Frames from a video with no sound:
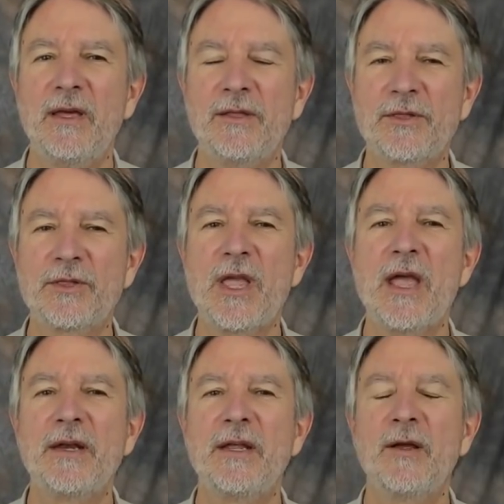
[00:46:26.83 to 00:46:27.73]
is
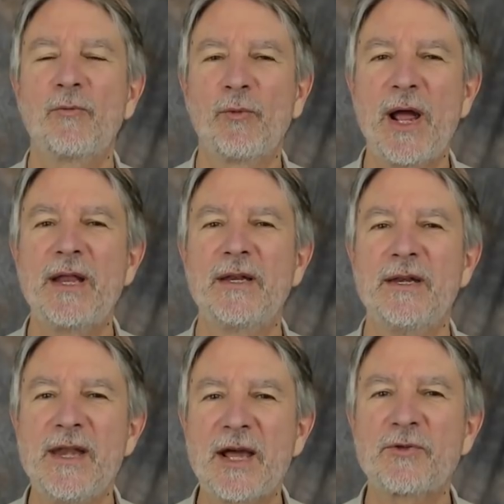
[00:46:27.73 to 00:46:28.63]
standing right
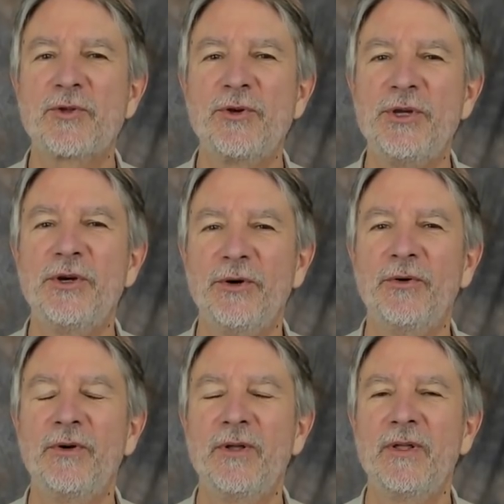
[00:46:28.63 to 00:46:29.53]
next to you